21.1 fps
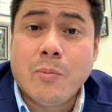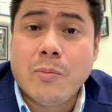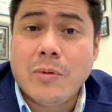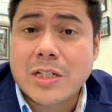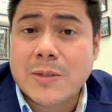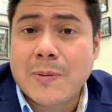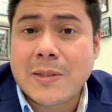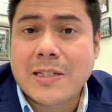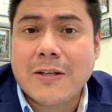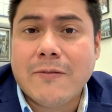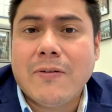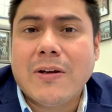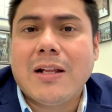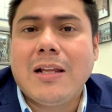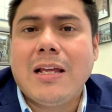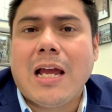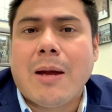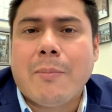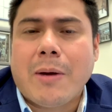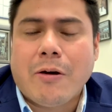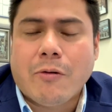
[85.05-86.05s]

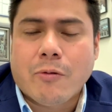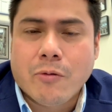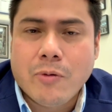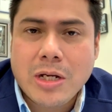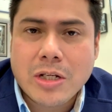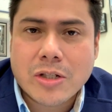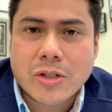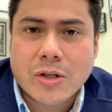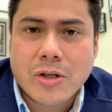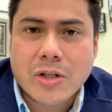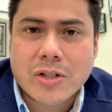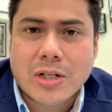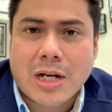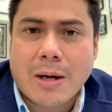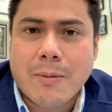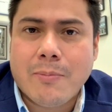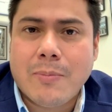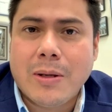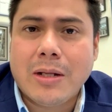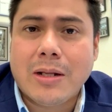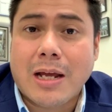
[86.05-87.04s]
Specifically on my research,
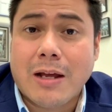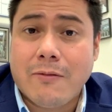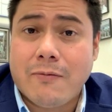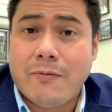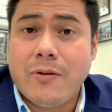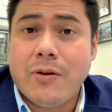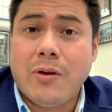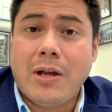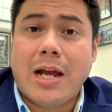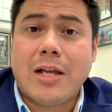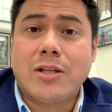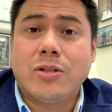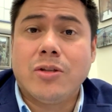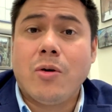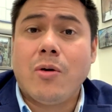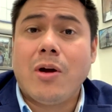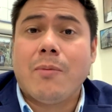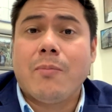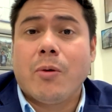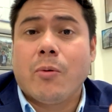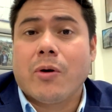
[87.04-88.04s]
if you guys
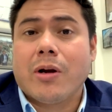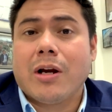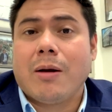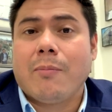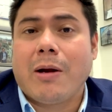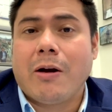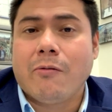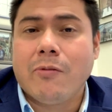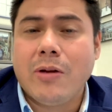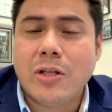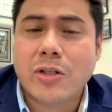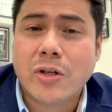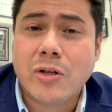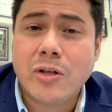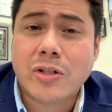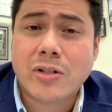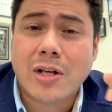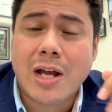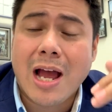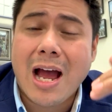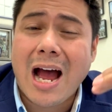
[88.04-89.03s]
know, I've been working on my
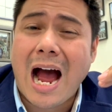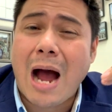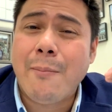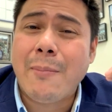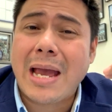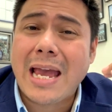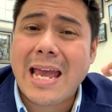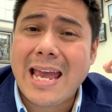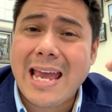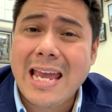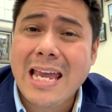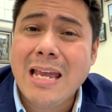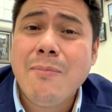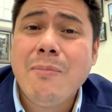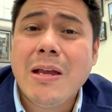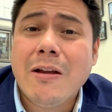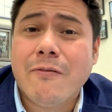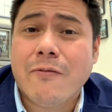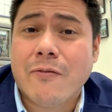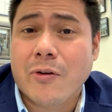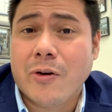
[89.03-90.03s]
research. I'm
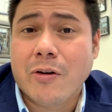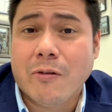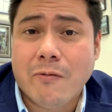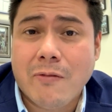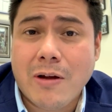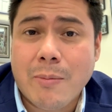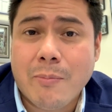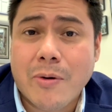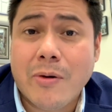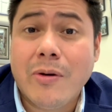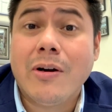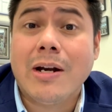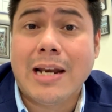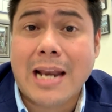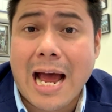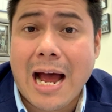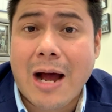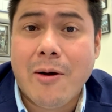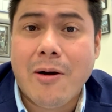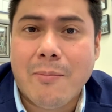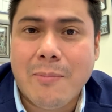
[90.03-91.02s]
aiming for November
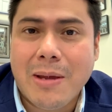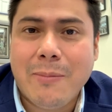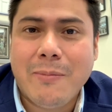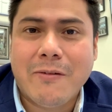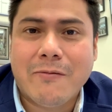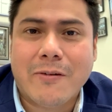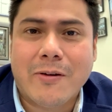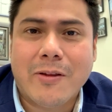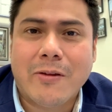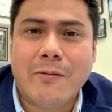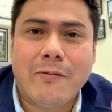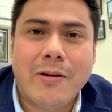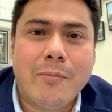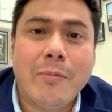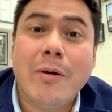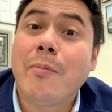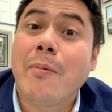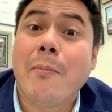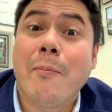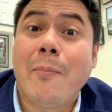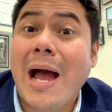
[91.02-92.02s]
now.
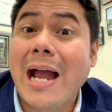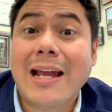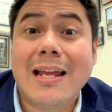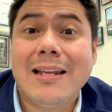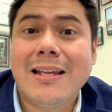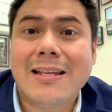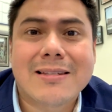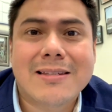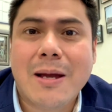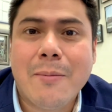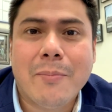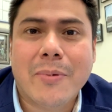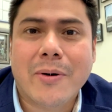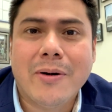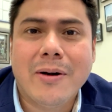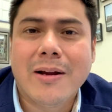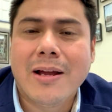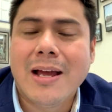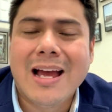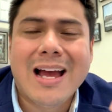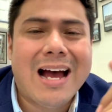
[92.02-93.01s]
But back in
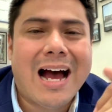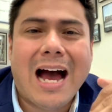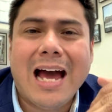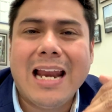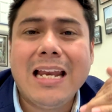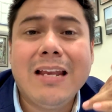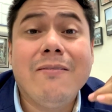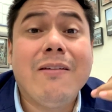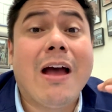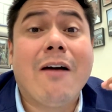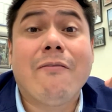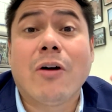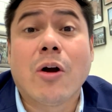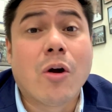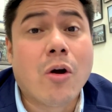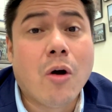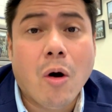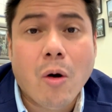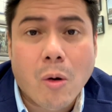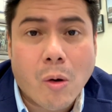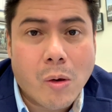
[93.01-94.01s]
December, I didn't even have a
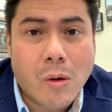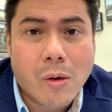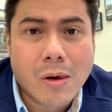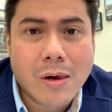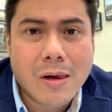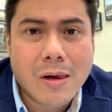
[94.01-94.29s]
goal.